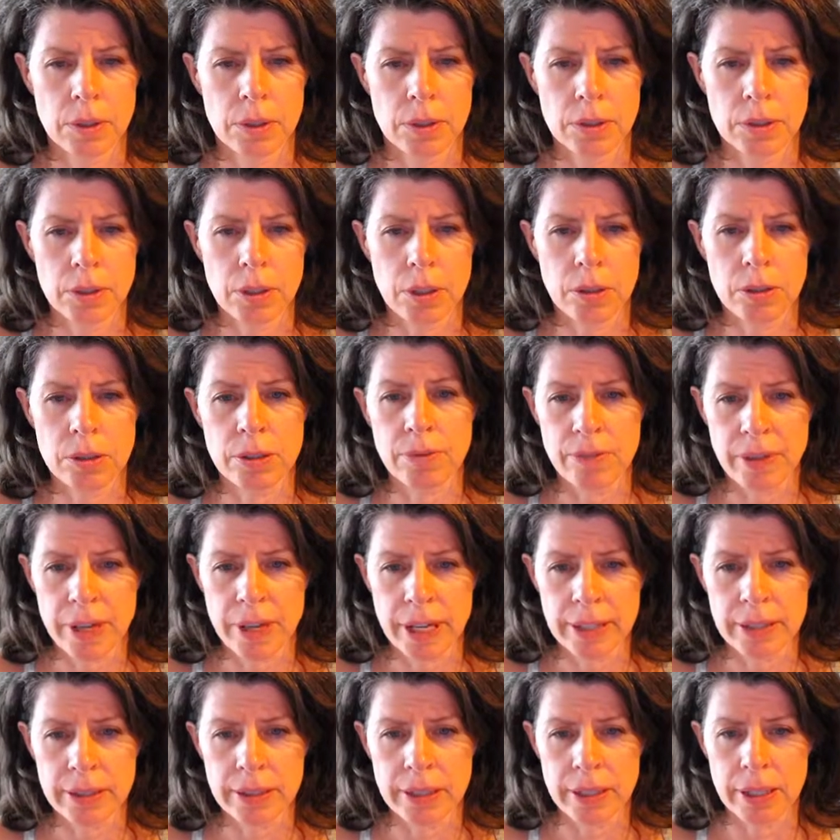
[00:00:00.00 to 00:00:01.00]
So to
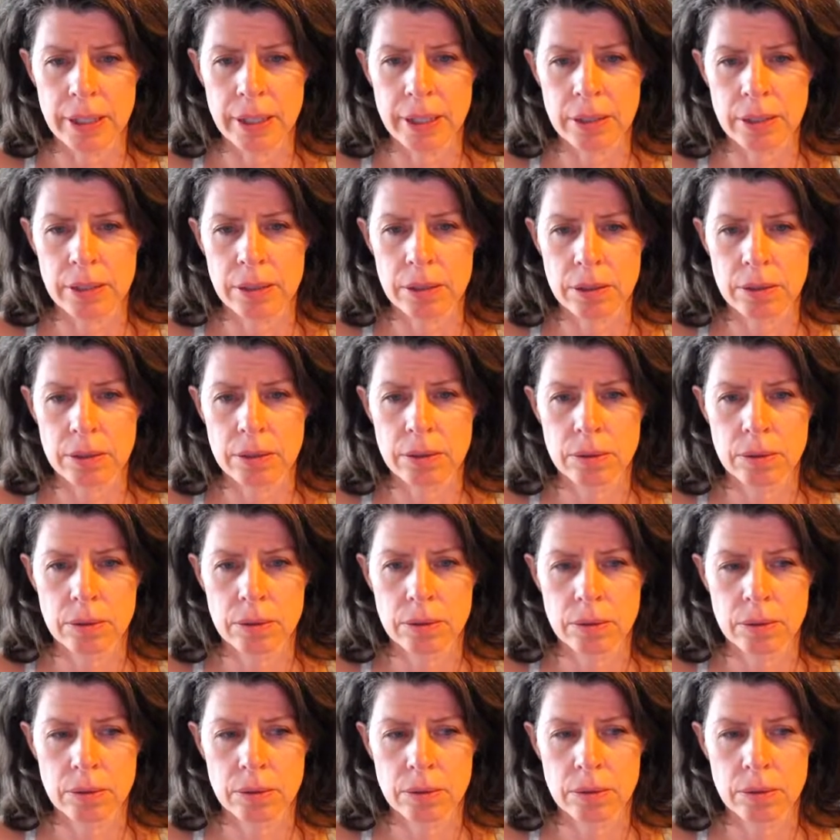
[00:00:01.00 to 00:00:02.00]
vend it
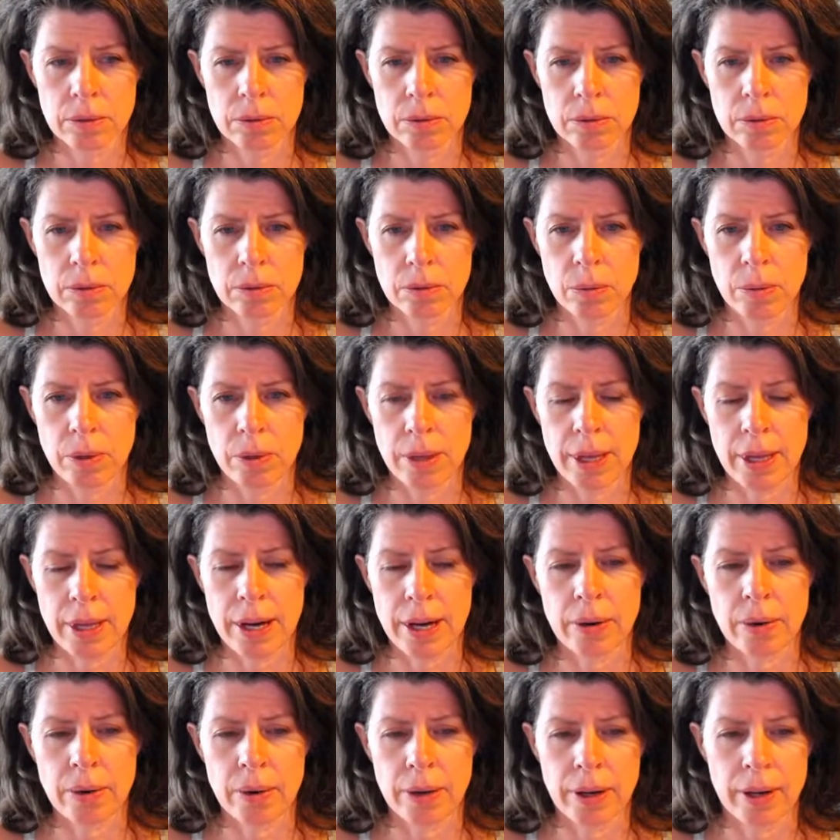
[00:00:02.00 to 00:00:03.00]

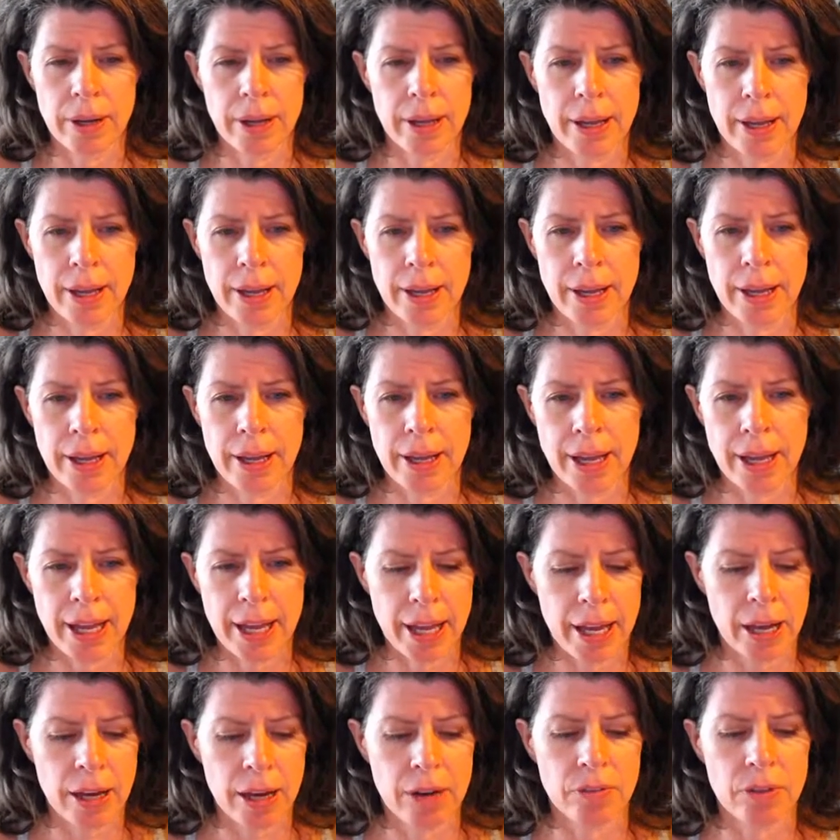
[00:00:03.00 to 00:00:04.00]
without
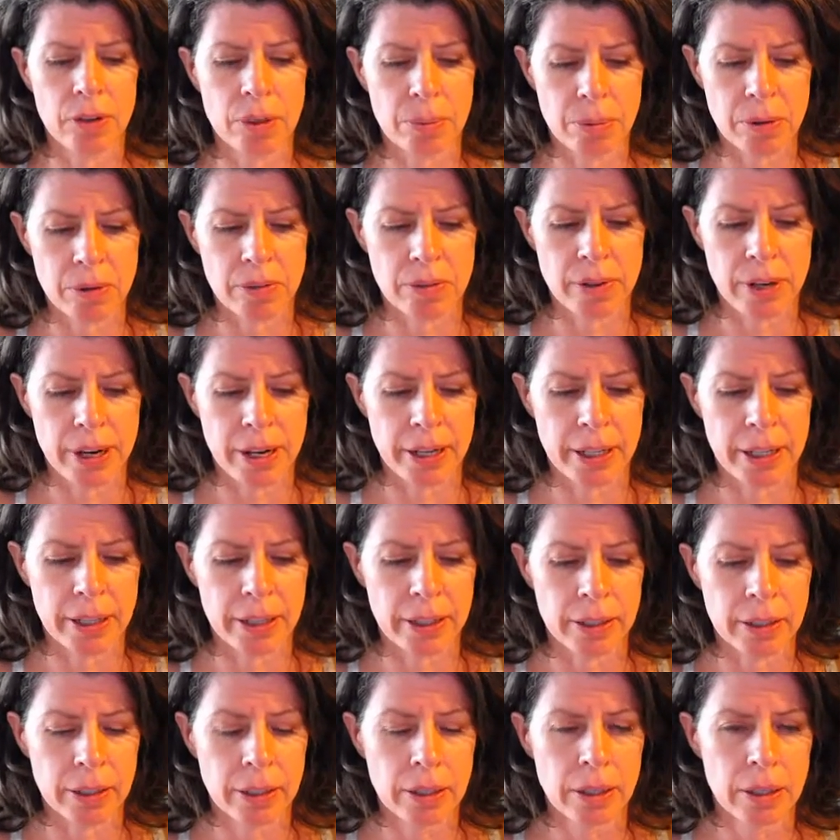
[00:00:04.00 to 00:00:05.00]
ever
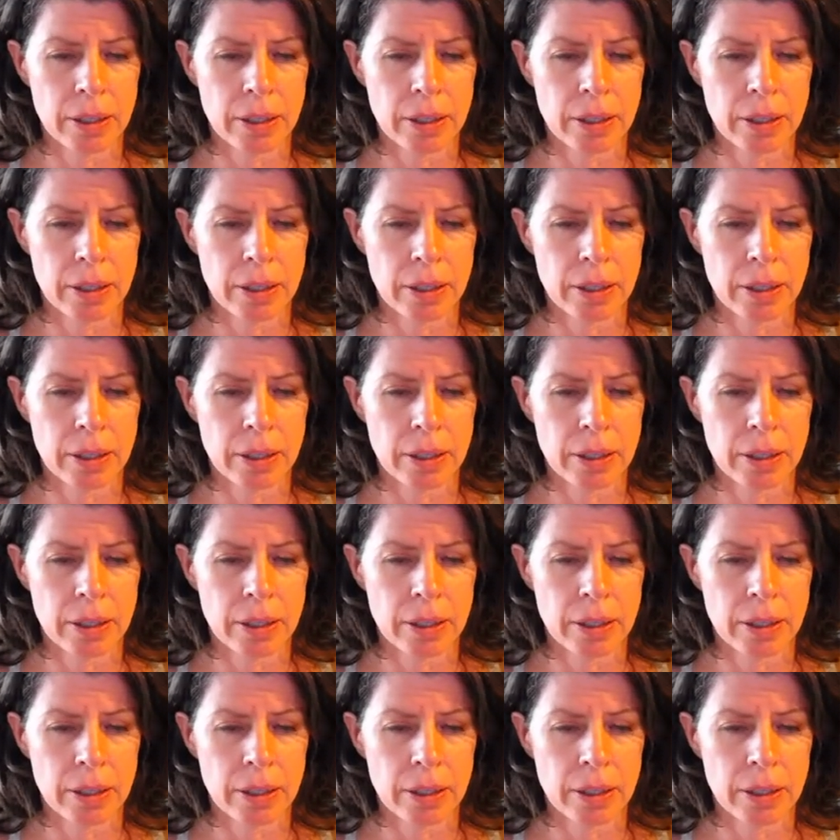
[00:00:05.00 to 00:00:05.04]
providing